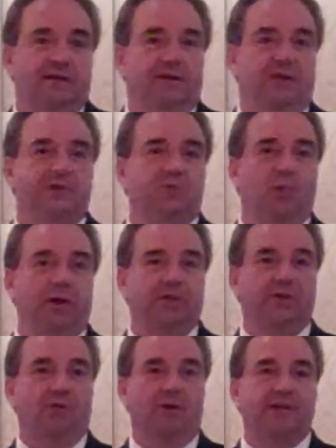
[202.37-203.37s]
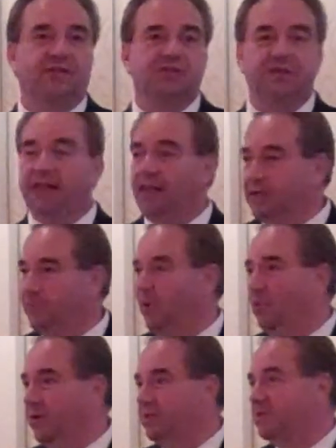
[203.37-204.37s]
You know, it's one of the great selling
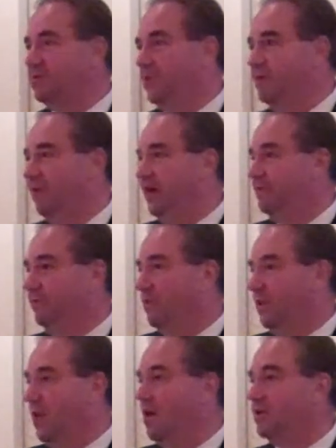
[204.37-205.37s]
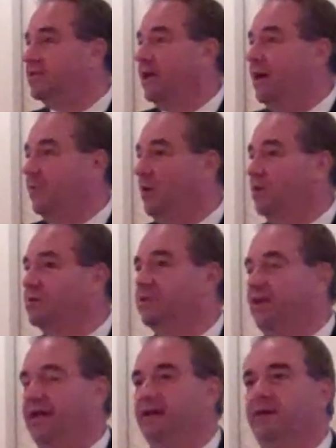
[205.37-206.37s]
points that we've had for a long time in our
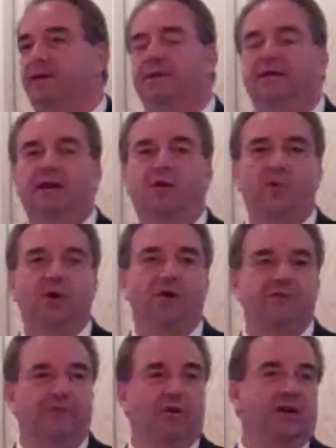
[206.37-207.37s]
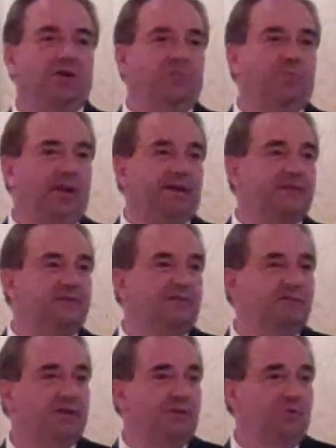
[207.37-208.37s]
state. We are a very good place
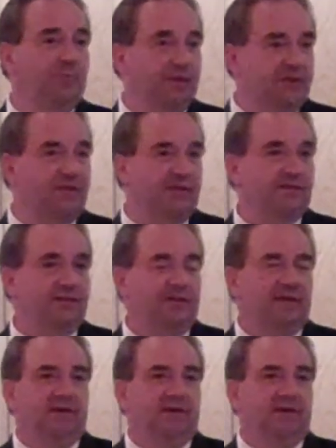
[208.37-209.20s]
to do business.